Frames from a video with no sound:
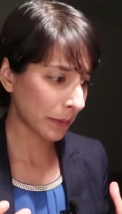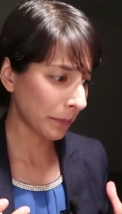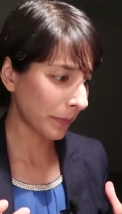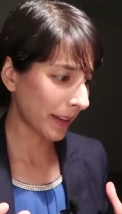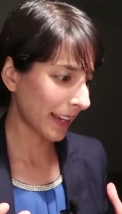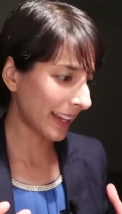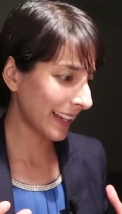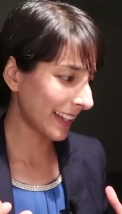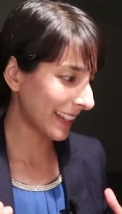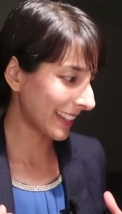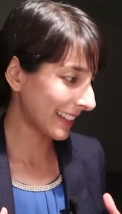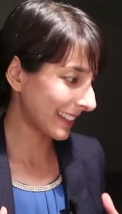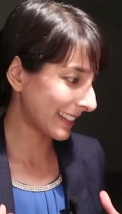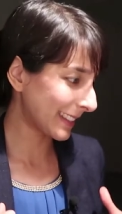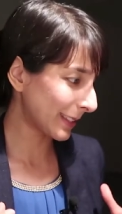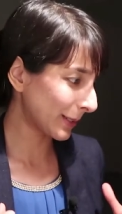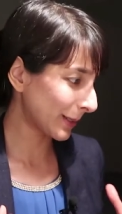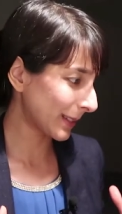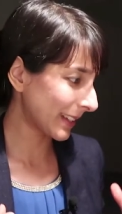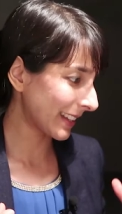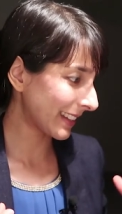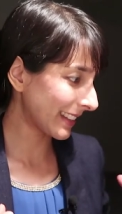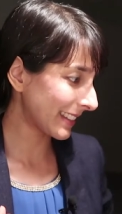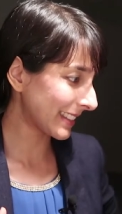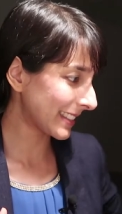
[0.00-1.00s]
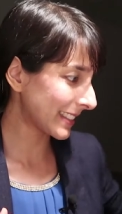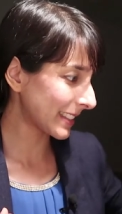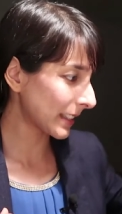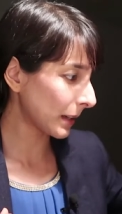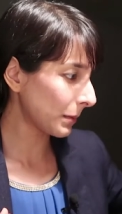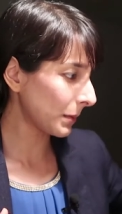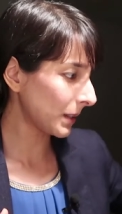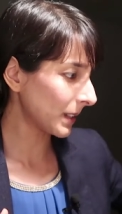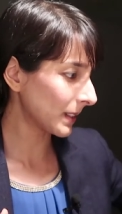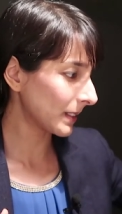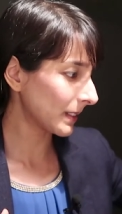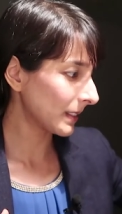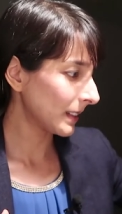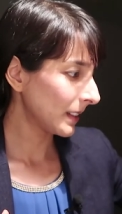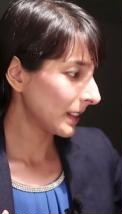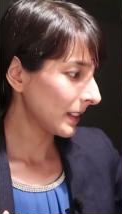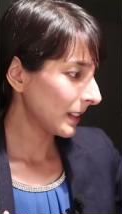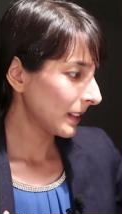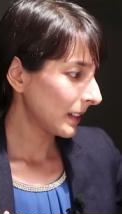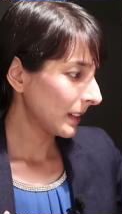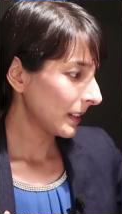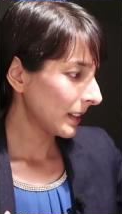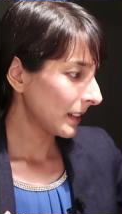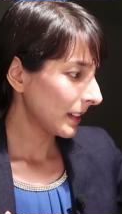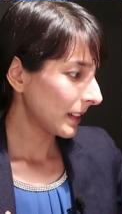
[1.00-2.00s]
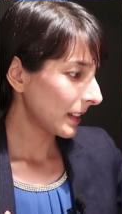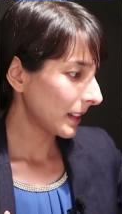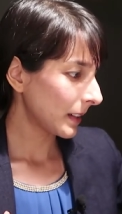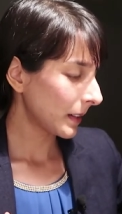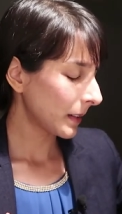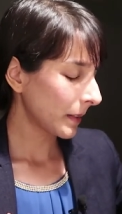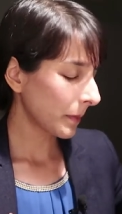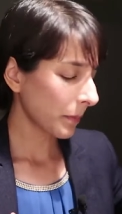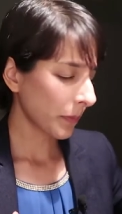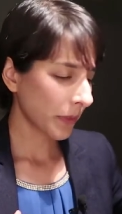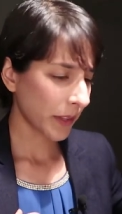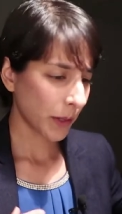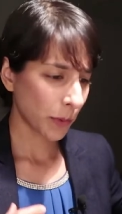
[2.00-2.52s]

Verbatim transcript: to make it to another summer um,